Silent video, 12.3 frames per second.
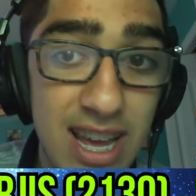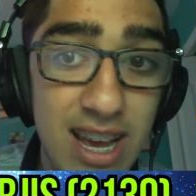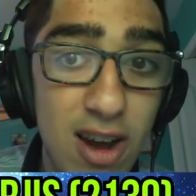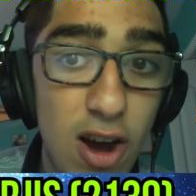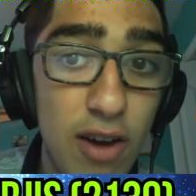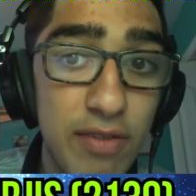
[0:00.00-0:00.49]

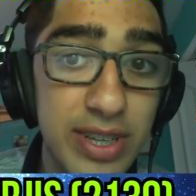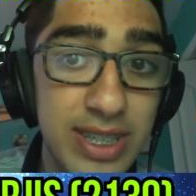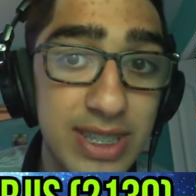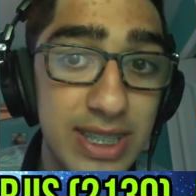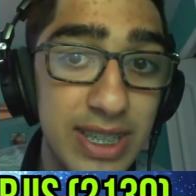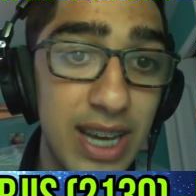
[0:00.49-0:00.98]

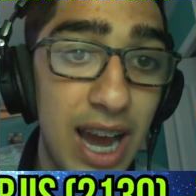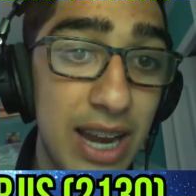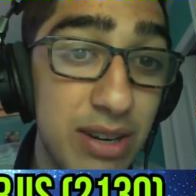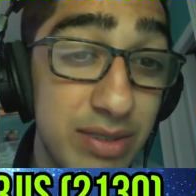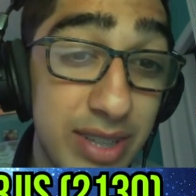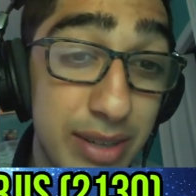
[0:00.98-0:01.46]
Obviously, I
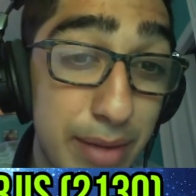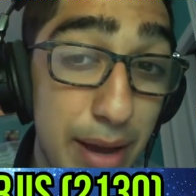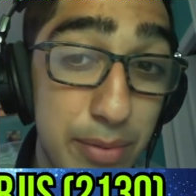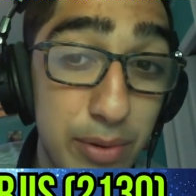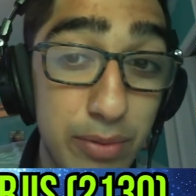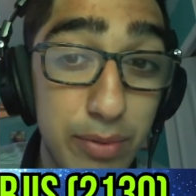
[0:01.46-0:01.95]
don't think my opponent